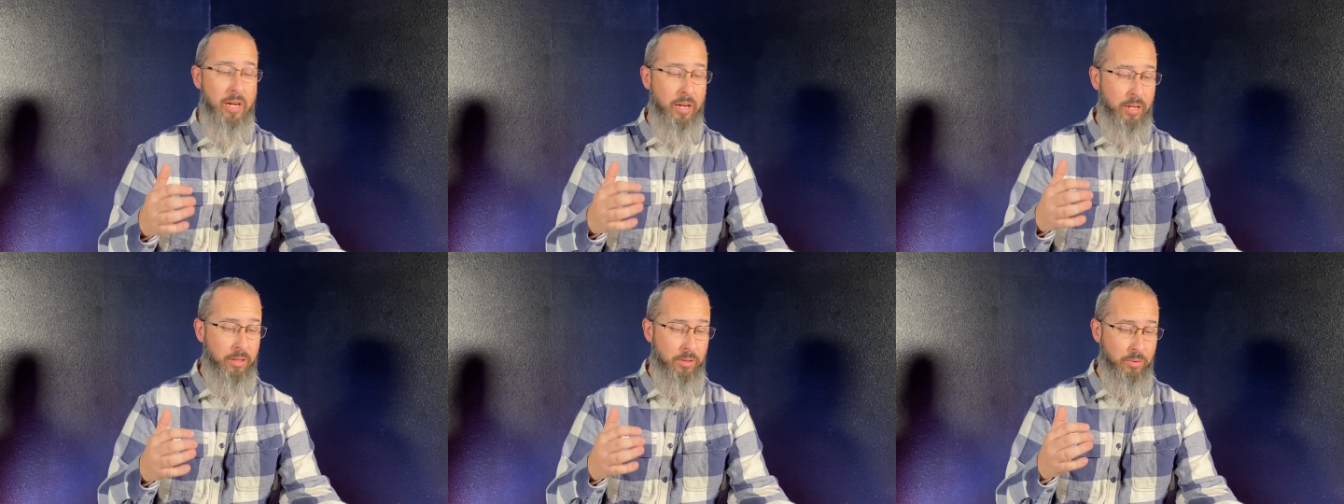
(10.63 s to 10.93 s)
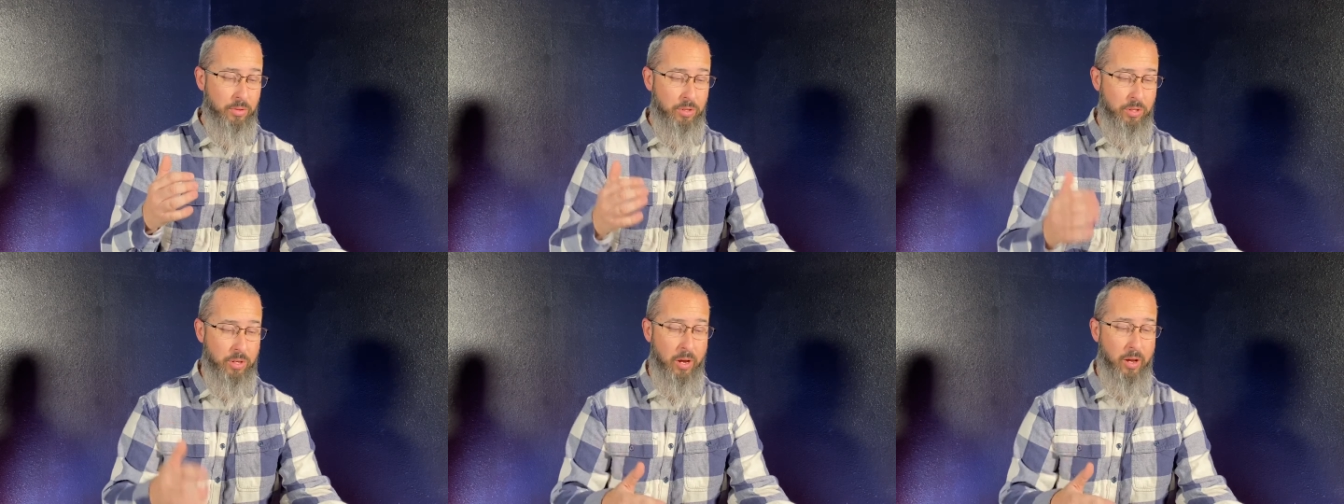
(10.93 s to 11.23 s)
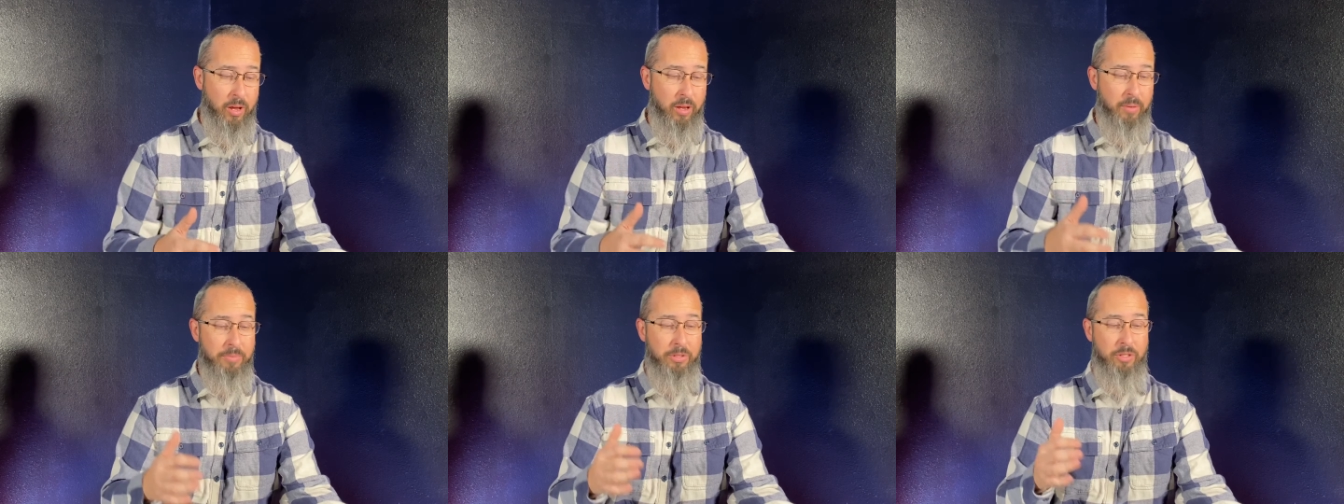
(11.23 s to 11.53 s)
through
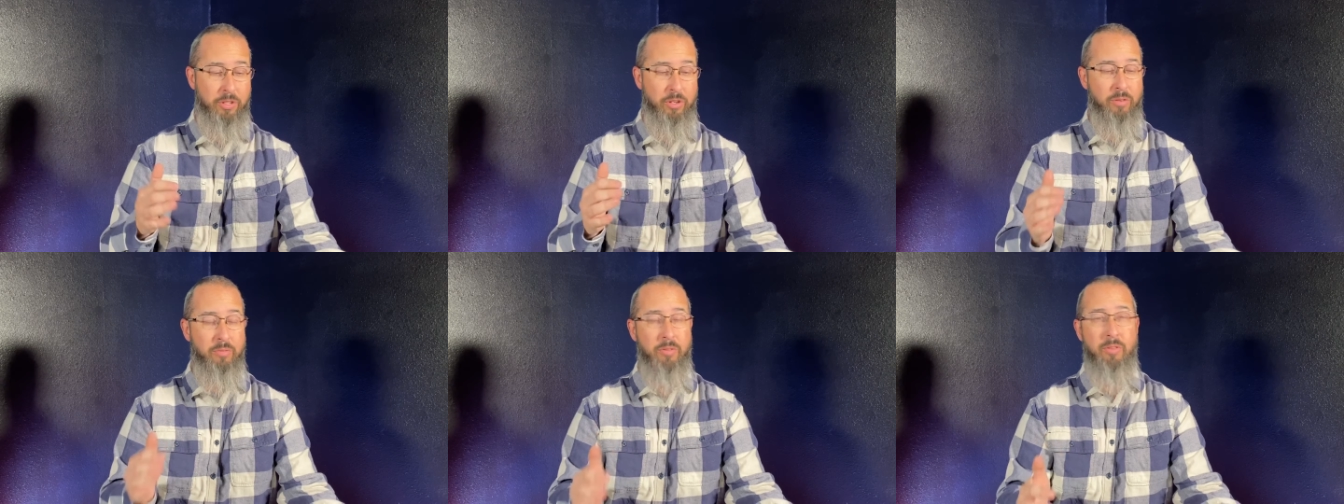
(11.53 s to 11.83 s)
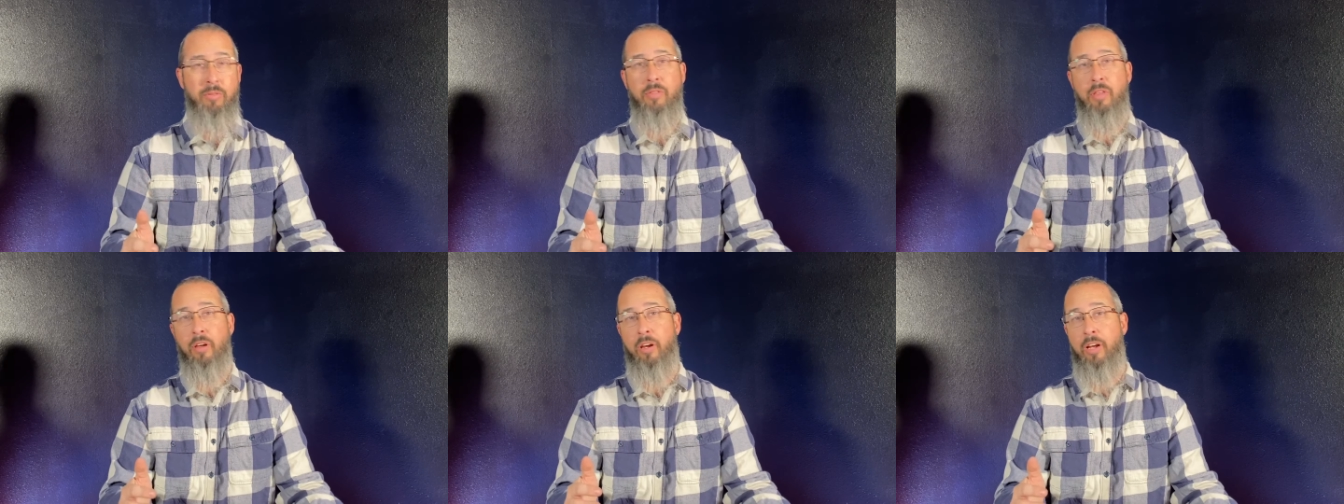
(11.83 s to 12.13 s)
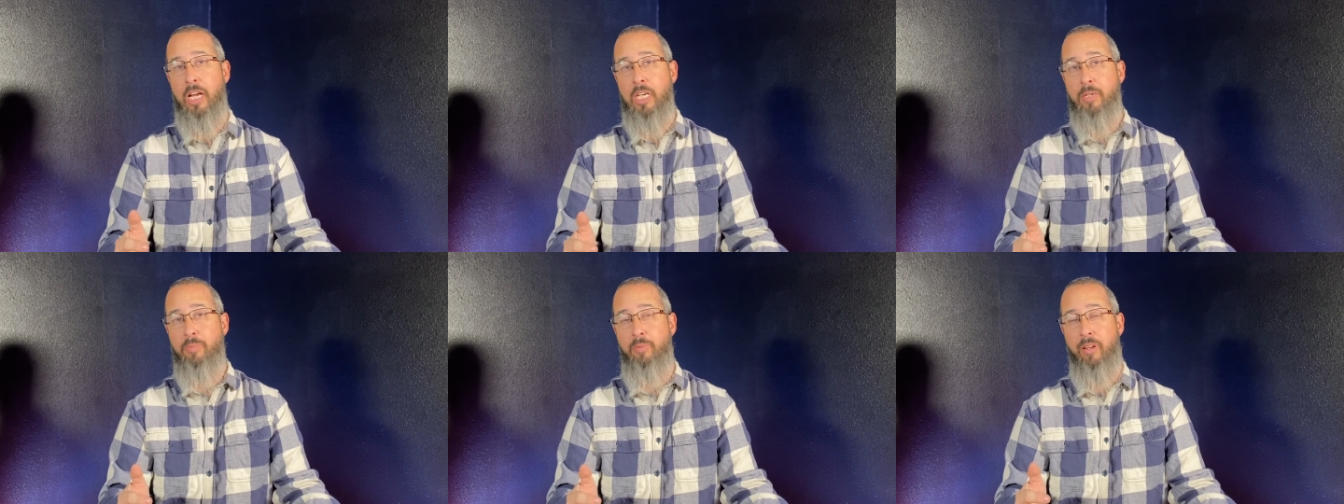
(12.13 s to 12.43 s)
Psalms, through the
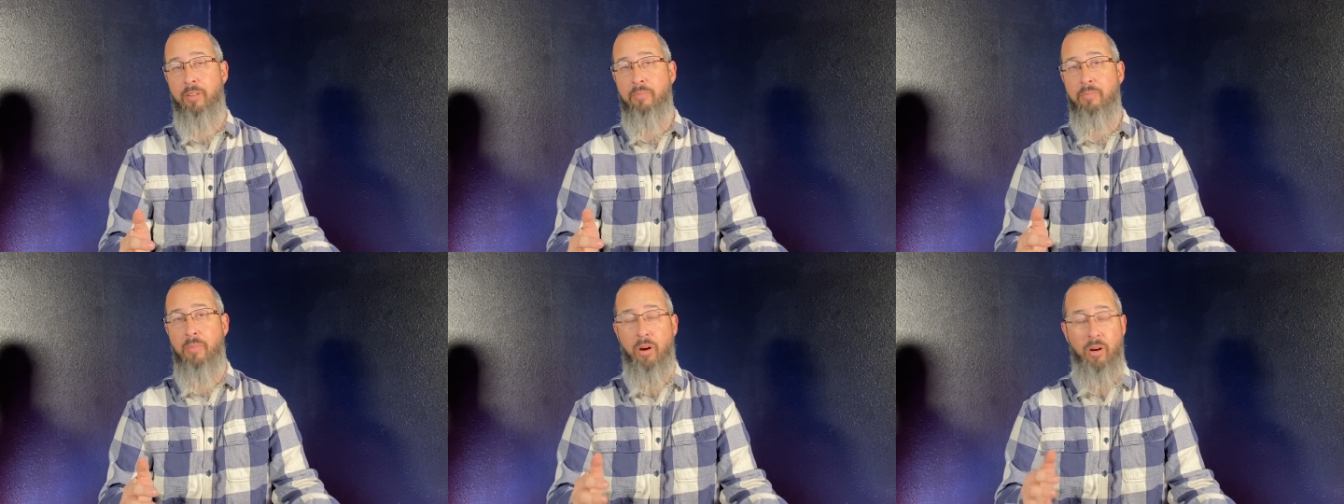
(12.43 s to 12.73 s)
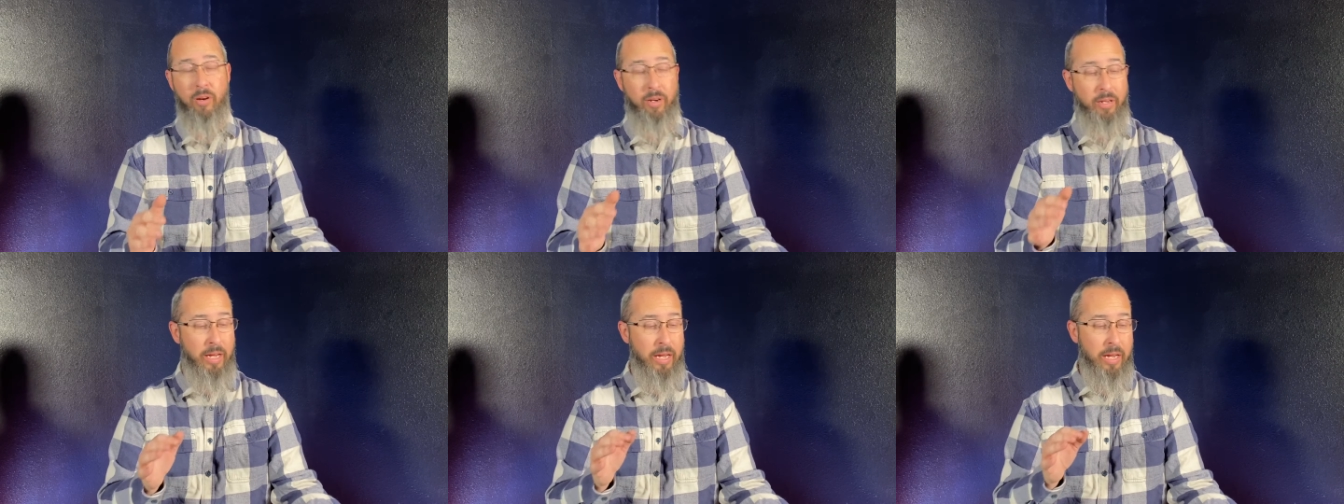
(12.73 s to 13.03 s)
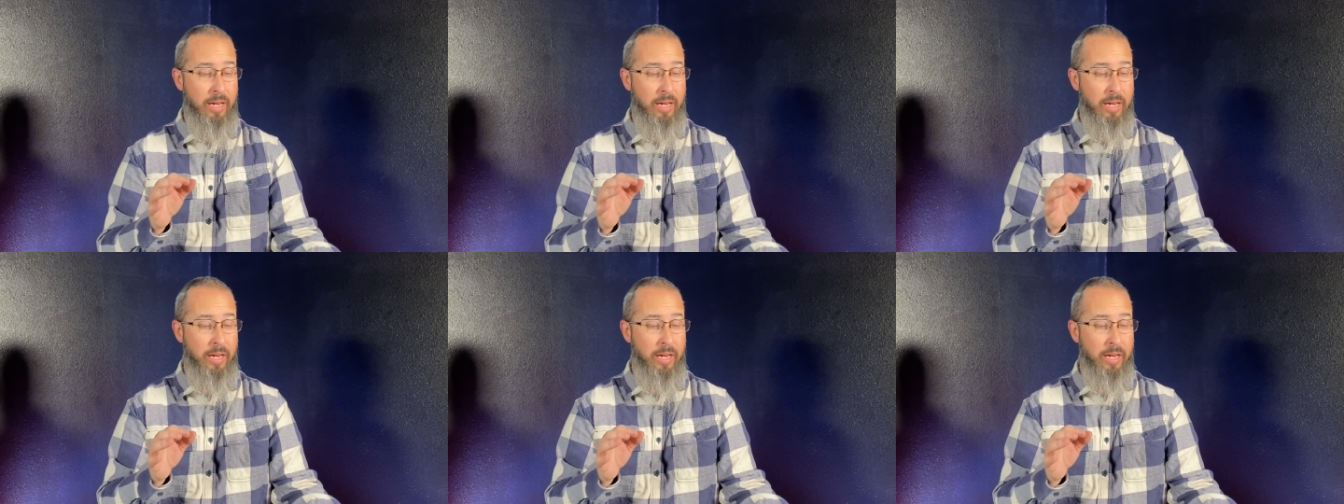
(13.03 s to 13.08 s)
Gospel of Mark.